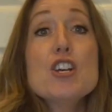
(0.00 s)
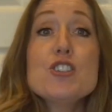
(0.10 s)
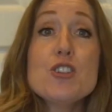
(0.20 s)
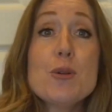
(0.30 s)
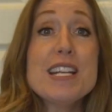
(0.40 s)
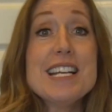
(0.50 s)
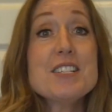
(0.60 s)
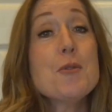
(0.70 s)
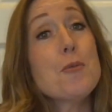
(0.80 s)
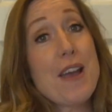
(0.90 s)
So he
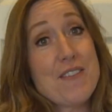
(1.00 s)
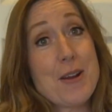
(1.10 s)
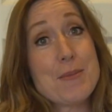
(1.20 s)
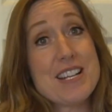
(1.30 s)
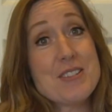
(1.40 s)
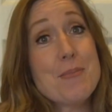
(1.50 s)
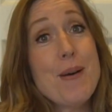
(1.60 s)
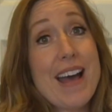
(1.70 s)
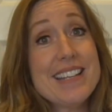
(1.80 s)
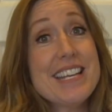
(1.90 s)
doesn't weigh very much,
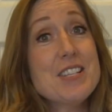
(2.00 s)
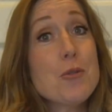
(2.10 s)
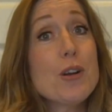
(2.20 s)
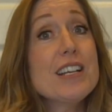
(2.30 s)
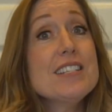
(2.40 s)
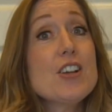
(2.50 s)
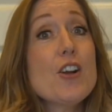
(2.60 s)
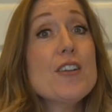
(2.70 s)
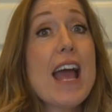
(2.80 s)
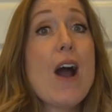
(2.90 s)
but his organs are
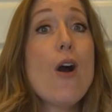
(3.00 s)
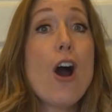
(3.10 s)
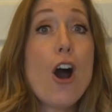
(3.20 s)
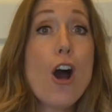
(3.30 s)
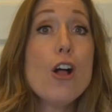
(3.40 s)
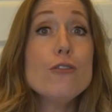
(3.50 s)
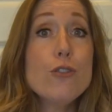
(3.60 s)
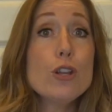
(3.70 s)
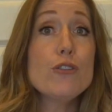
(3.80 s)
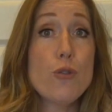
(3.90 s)
now all
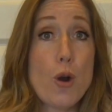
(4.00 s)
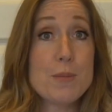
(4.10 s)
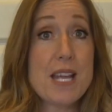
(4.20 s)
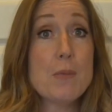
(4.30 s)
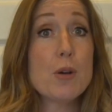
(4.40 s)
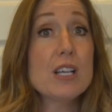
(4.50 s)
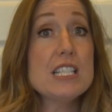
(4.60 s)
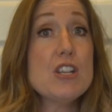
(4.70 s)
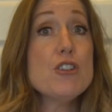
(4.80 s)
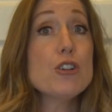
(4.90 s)
fully formed and will
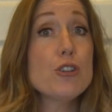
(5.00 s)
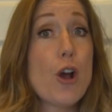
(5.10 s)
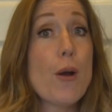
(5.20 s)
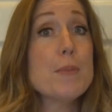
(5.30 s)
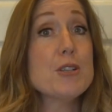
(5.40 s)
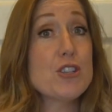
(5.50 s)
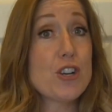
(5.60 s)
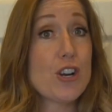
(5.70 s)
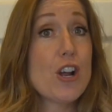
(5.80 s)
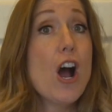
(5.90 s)
continue to grow and
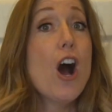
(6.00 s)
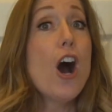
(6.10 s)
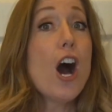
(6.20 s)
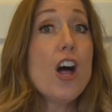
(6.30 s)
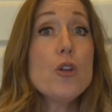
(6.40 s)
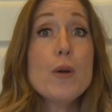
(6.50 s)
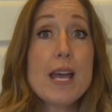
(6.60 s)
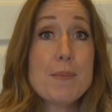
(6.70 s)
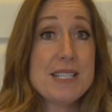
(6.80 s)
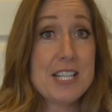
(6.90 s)
mature all the way
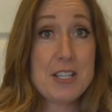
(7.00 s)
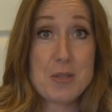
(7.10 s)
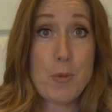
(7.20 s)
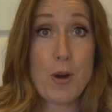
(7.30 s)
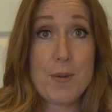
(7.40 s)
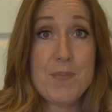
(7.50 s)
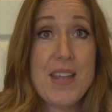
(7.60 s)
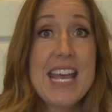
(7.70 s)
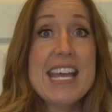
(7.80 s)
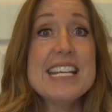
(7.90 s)
up until he's born.
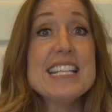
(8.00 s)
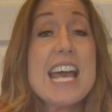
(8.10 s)
His